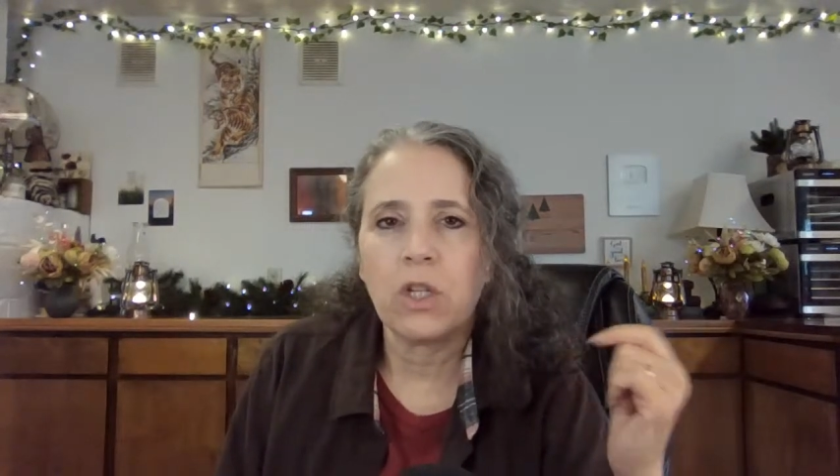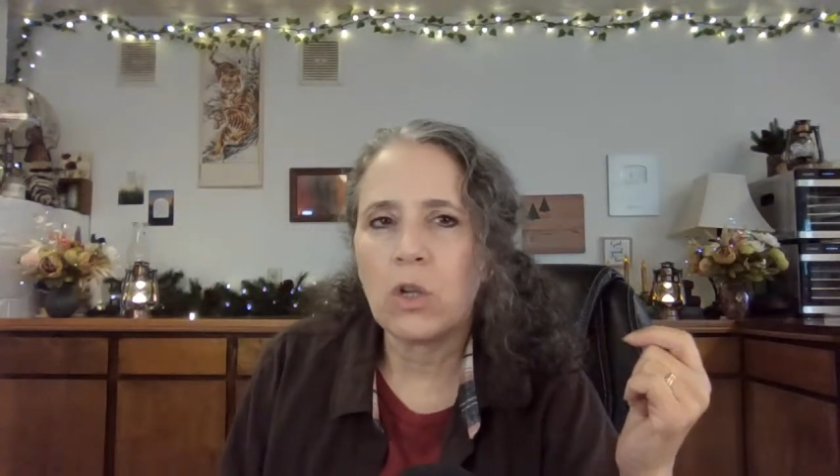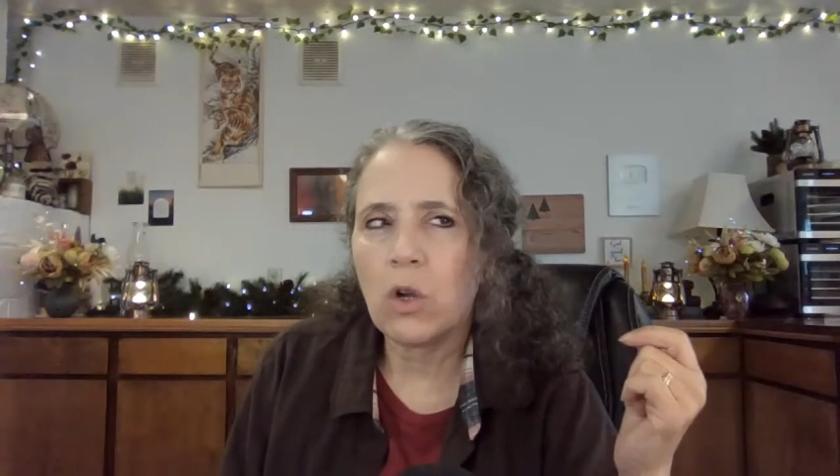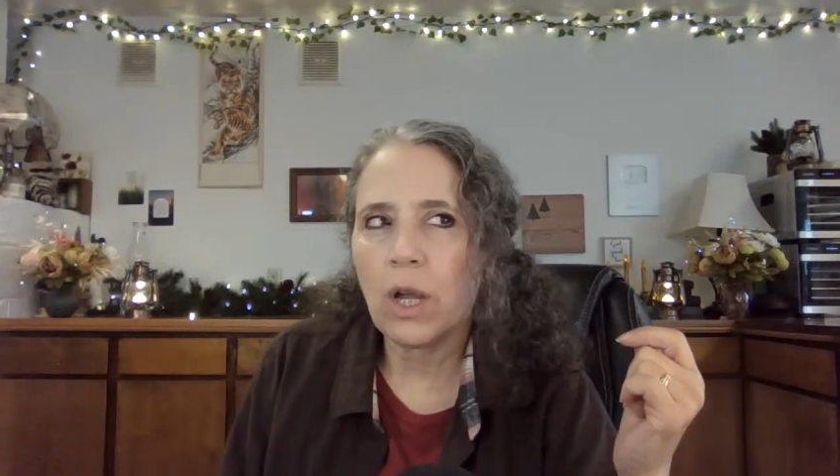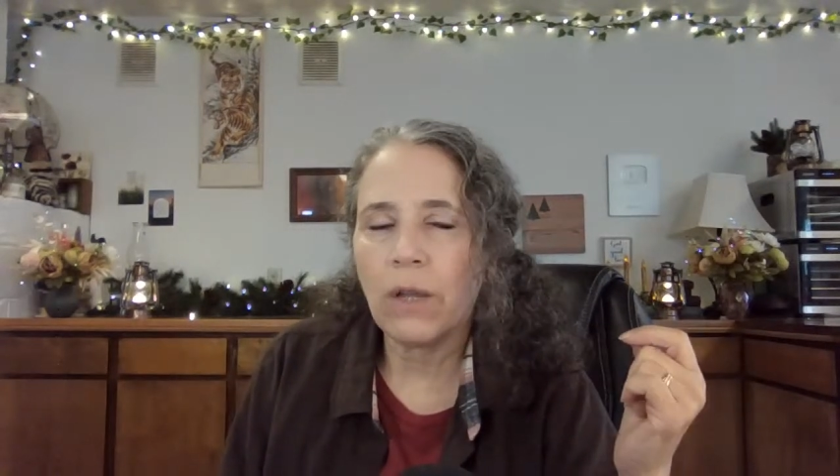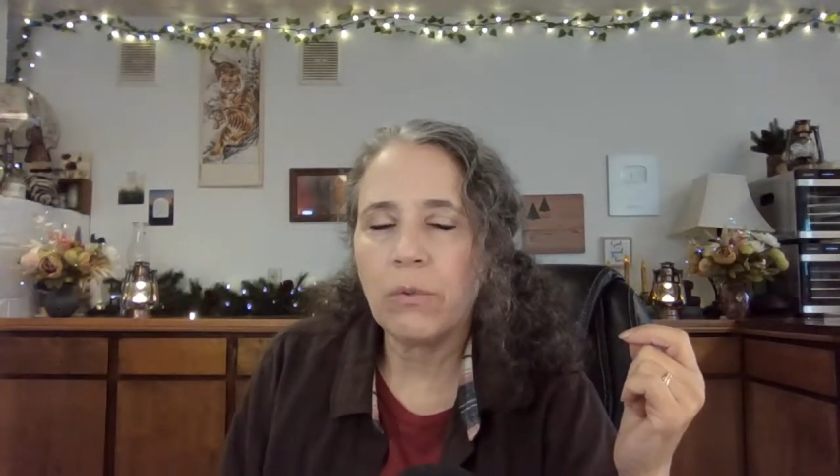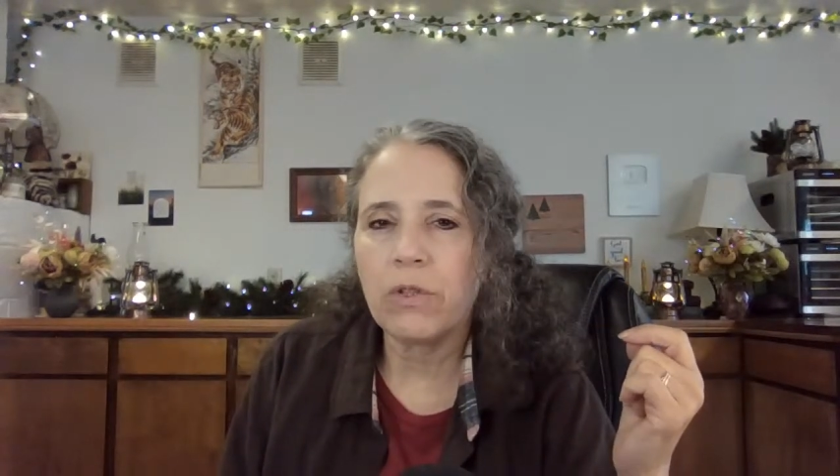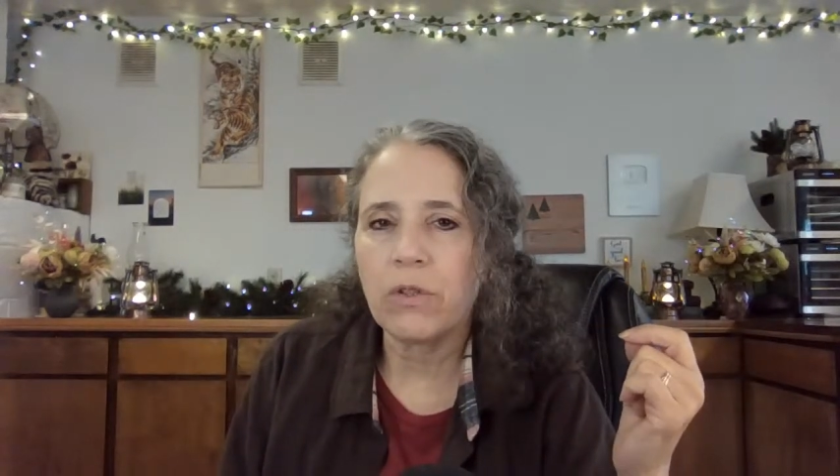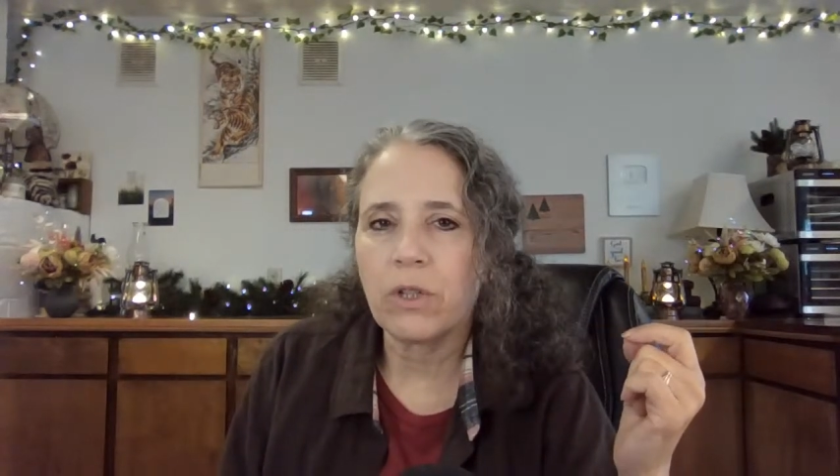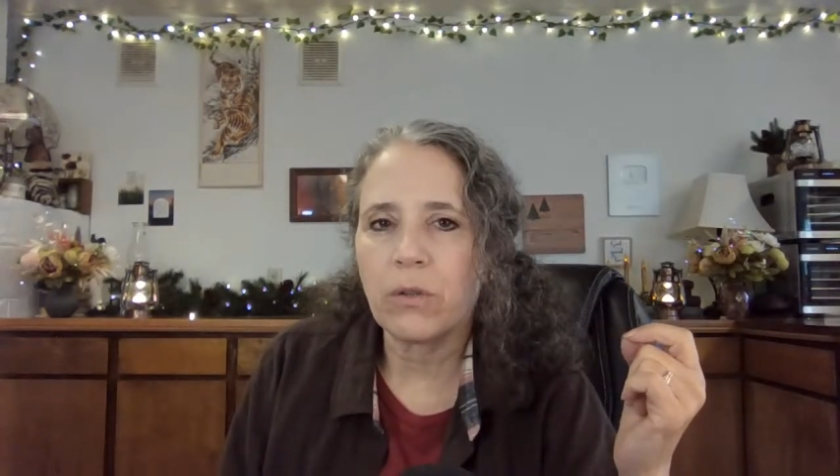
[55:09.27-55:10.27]
I
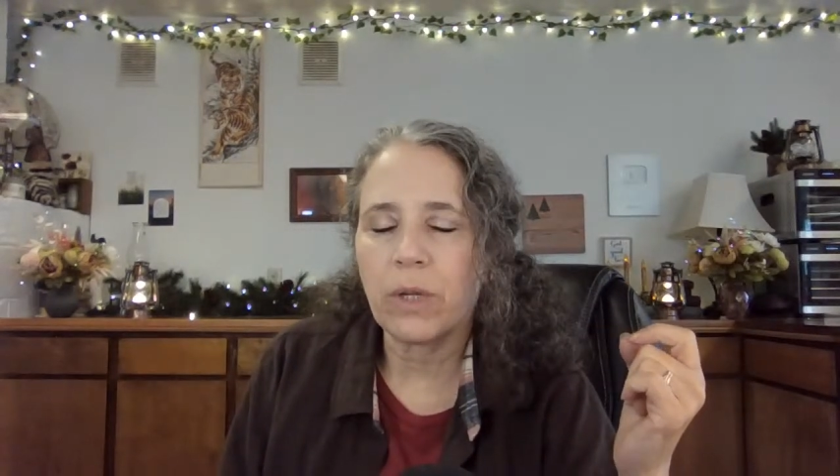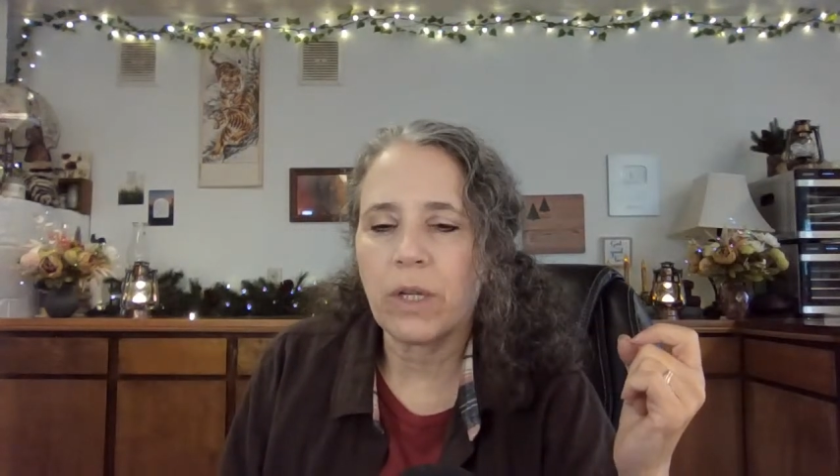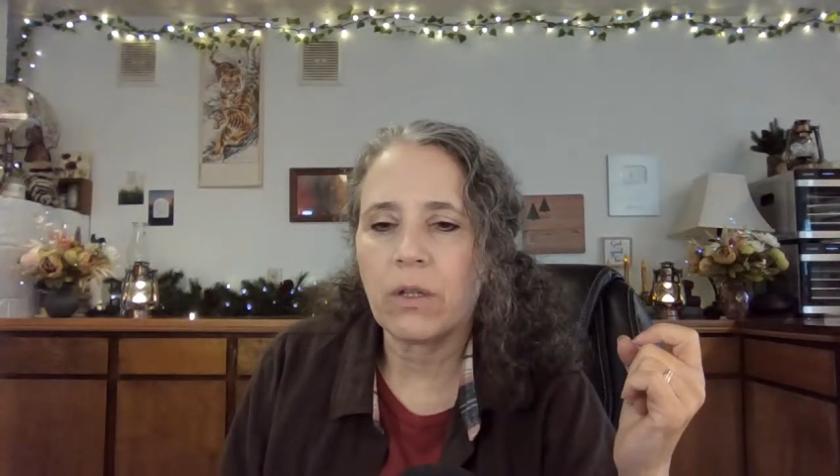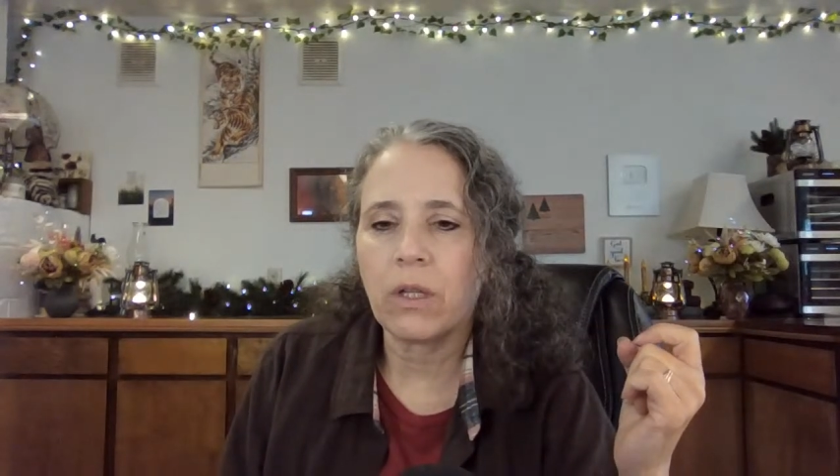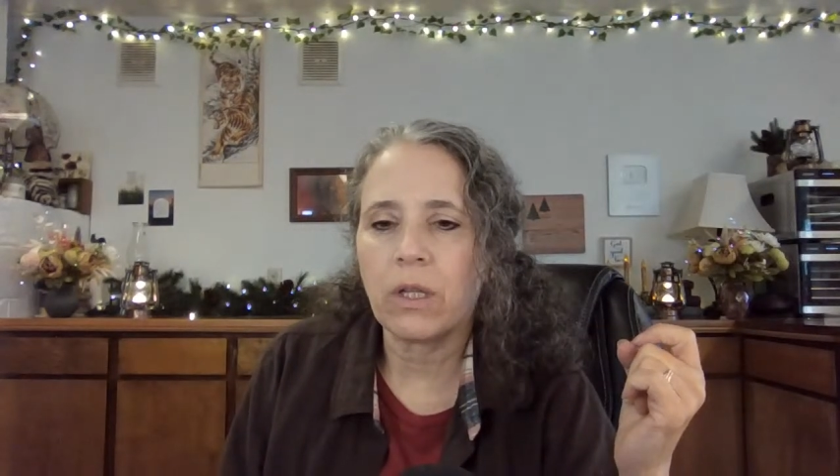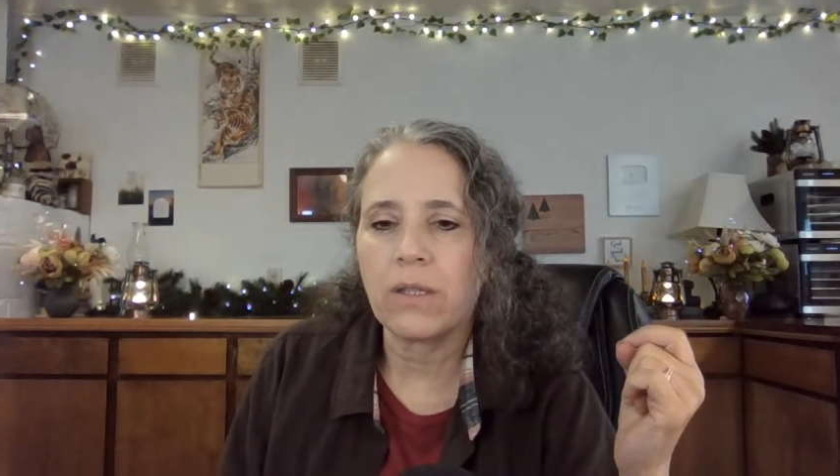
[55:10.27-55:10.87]
was looking around and